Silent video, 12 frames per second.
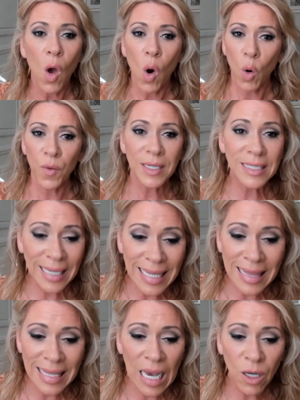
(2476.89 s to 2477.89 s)
or the
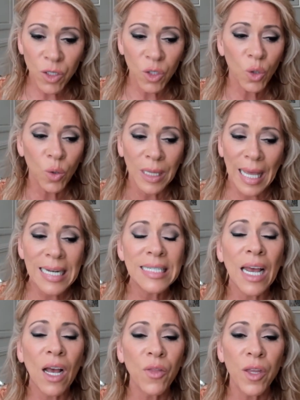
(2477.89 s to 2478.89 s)
10,000 who laid
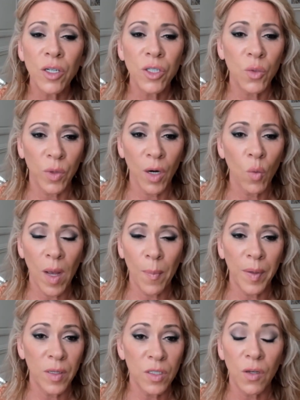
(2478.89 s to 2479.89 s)
down their
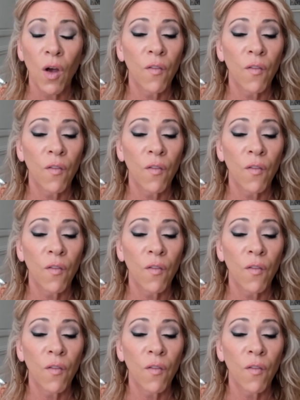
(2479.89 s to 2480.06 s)
weapons